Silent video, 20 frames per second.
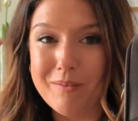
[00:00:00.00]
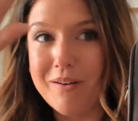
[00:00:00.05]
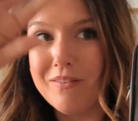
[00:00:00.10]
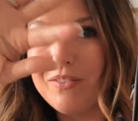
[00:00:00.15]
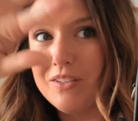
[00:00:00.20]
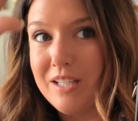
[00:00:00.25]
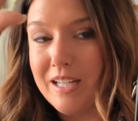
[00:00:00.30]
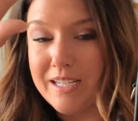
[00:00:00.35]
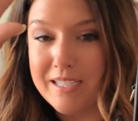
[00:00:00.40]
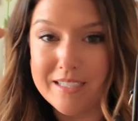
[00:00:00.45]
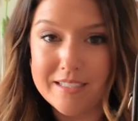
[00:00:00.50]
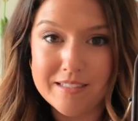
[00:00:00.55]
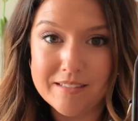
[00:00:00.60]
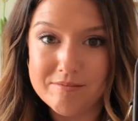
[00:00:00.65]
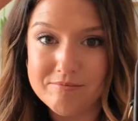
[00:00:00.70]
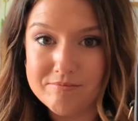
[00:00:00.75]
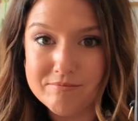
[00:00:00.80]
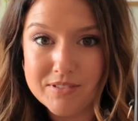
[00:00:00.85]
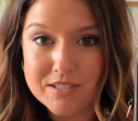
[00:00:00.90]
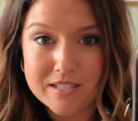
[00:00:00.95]
don't have a
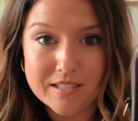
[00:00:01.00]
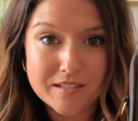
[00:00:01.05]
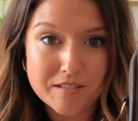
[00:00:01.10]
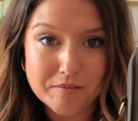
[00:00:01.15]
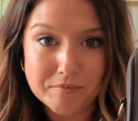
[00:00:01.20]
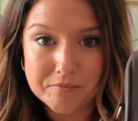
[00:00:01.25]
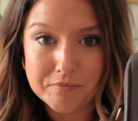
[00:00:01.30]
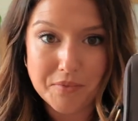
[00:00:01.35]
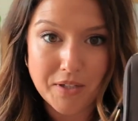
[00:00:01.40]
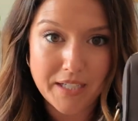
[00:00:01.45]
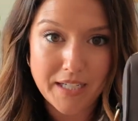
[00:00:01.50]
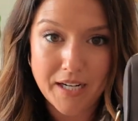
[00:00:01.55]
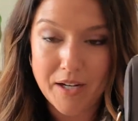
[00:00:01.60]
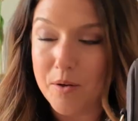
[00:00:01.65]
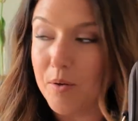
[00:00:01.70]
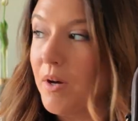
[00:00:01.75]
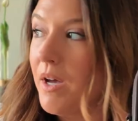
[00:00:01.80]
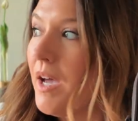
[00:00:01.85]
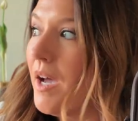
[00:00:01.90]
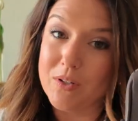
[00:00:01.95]
lighting system right
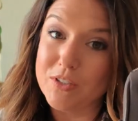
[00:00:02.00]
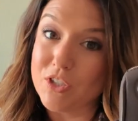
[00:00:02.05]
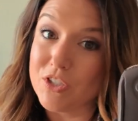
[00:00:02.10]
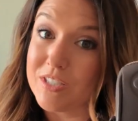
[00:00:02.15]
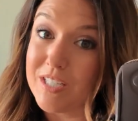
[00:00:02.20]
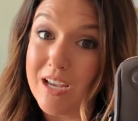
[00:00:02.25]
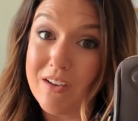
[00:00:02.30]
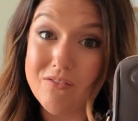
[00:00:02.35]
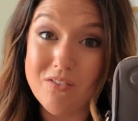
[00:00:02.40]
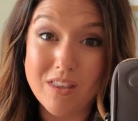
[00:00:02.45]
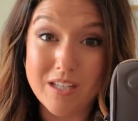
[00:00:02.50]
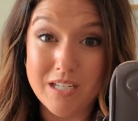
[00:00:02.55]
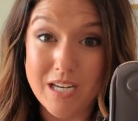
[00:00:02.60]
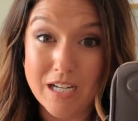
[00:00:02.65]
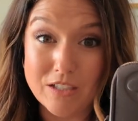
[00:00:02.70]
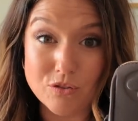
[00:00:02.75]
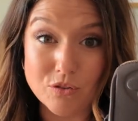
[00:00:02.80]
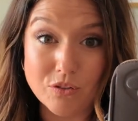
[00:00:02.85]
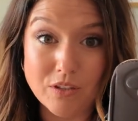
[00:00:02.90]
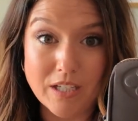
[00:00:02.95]
now, so I just have the
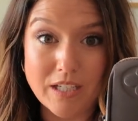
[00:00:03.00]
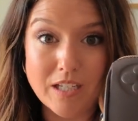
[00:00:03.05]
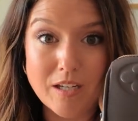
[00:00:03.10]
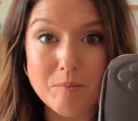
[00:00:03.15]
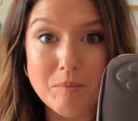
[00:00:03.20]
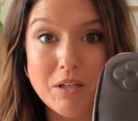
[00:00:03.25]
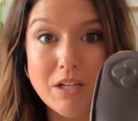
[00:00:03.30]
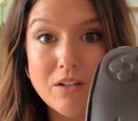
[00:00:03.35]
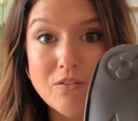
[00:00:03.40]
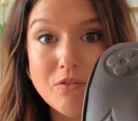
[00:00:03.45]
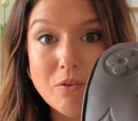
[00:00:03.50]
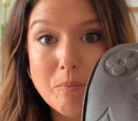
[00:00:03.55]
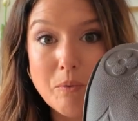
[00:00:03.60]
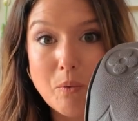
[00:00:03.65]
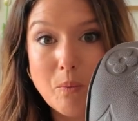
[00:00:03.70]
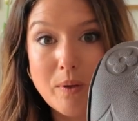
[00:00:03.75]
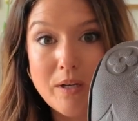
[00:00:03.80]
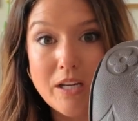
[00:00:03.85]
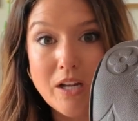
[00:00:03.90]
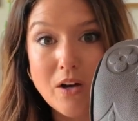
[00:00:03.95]
natural light coming in from
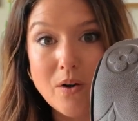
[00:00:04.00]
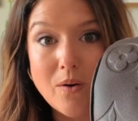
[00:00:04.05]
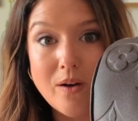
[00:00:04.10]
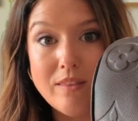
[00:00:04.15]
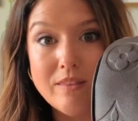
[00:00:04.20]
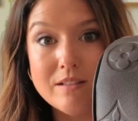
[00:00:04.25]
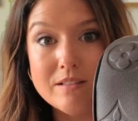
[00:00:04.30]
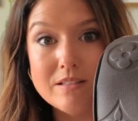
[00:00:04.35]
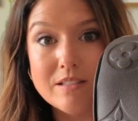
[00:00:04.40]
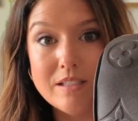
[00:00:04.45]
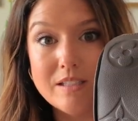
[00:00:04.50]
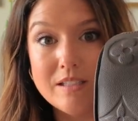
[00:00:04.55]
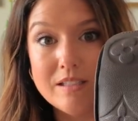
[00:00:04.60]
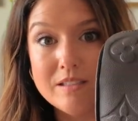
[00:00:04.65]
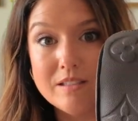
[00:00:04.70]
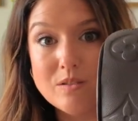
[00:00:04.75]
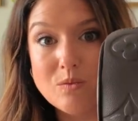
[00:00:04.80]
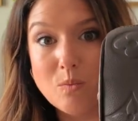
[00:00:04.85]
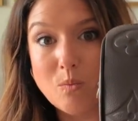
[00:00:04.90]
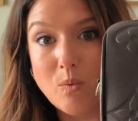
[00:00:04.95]
the window, and this
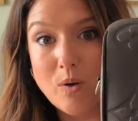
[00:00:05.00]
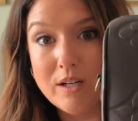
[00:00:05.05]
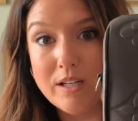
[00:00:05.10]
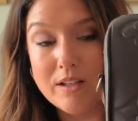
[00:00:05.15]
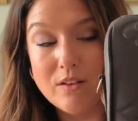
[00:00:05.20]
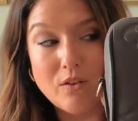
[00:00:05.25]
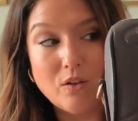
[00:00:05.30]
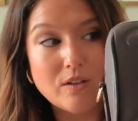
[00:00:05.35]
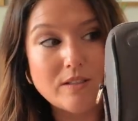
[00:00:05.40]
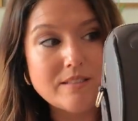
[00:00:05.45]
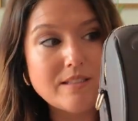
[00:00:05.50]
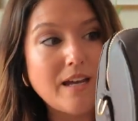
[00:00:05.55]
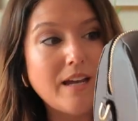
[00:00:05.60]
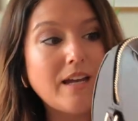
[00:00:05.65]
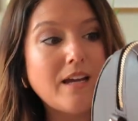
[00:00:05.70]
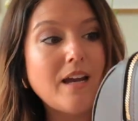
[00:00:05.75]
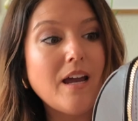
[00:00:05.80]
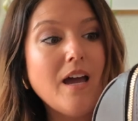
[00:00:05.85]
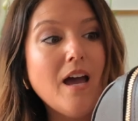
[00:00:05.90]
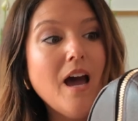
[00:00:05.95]
is what it looks
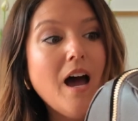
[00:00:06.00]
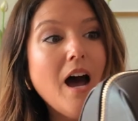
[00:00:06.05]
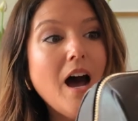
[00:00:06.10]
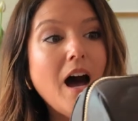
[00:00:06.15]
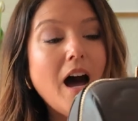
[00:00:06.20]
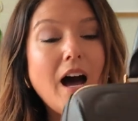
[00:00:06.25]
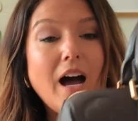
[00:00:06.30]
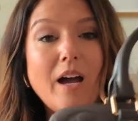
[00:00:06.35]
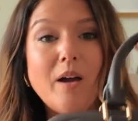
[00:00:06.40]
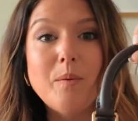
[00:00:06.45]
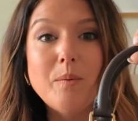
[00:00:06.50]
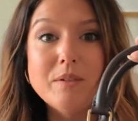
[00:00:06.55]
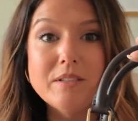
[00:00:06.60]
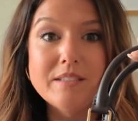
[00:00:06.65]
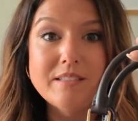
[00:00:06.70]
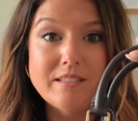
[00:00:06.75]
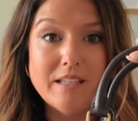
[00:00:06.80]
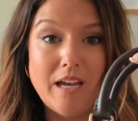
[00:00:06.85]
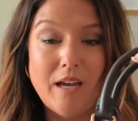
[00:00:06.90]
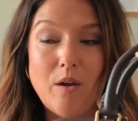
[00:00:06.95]
like. I will
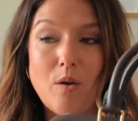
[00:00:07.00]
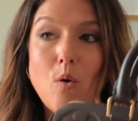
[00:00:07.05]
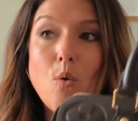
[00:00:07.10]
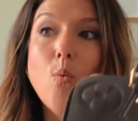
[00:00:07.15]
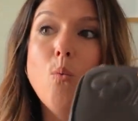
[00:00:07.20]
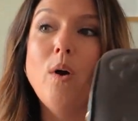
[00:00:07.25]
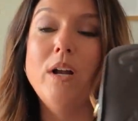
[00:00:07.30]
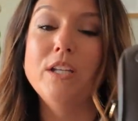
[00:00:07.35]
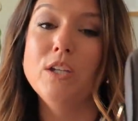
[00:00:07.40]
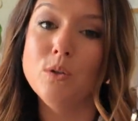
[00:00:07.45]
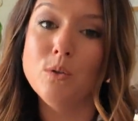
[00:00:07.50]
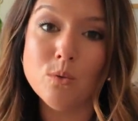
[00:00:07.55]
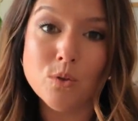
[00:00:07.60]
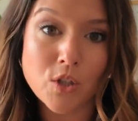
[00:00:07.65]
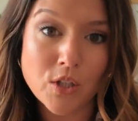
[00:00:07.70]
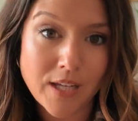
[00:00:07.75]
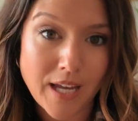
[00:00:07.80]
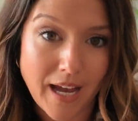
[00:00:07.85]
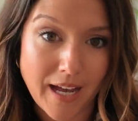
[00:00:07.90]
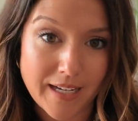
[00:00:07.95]
say, when you
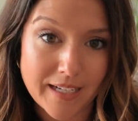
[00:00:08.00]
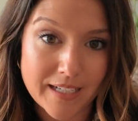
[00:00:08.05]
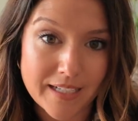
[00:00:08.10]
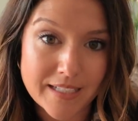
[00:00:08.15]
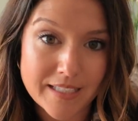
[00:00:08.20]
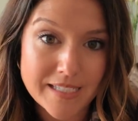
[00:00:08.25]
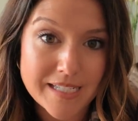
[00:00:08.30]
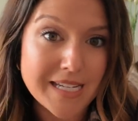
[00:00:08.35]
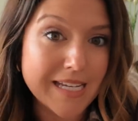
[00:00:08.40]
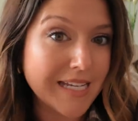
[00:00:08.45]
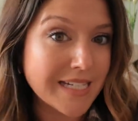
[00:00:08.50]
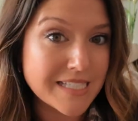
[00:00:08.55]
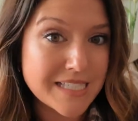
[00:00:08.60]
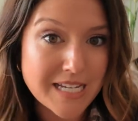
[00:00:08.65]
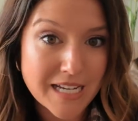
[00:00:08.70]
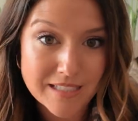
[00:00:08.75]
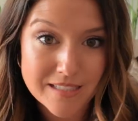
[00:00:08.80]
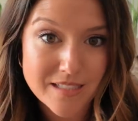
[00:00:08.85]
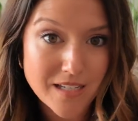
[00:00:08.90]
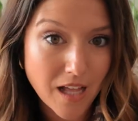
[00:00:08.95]
look at it, it
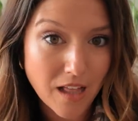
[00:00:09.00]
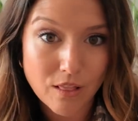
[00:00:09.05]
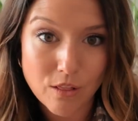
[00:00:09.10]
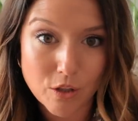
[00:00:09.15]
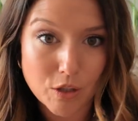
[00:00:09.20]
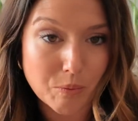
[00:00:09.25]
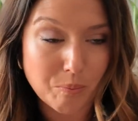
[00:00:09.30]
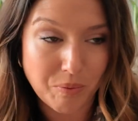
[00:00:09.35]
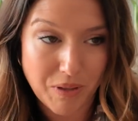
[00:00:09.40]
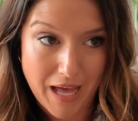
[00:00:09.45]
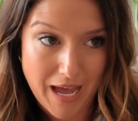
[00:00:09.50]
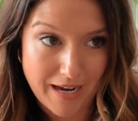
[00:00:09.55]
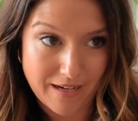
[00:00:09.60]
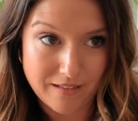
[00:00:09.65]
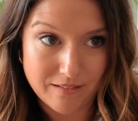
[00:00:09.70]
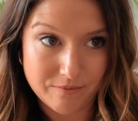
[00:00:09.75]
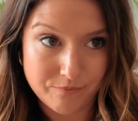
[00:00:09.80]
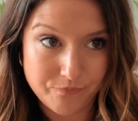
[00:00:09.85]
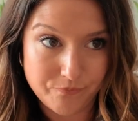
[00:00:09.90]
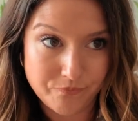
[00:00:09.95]
does not look
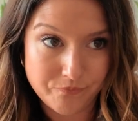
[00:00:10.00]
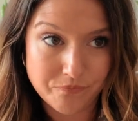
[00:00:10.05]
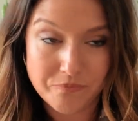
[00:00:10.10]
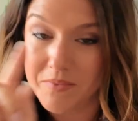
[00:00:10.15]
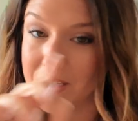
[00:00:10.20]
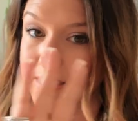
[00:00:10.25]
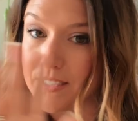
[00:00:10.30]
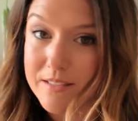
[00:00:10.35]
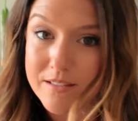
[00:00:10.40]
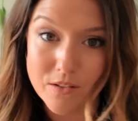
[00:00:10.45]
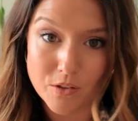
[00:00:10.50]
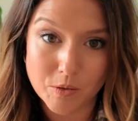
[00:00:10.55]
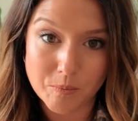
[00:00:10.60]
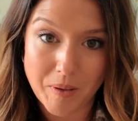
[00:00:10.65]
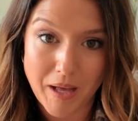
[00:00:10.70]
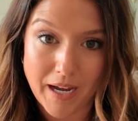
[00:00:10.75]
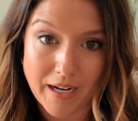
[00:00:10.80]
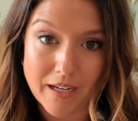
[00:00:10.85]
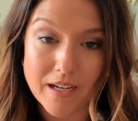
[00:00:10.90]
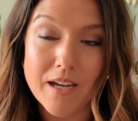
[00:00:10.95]
black. It doesn't look
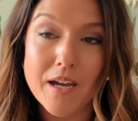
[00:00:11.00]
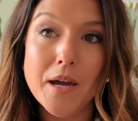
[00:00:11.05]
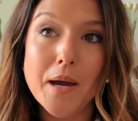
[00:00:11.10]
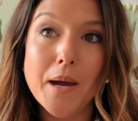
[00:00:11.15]
black,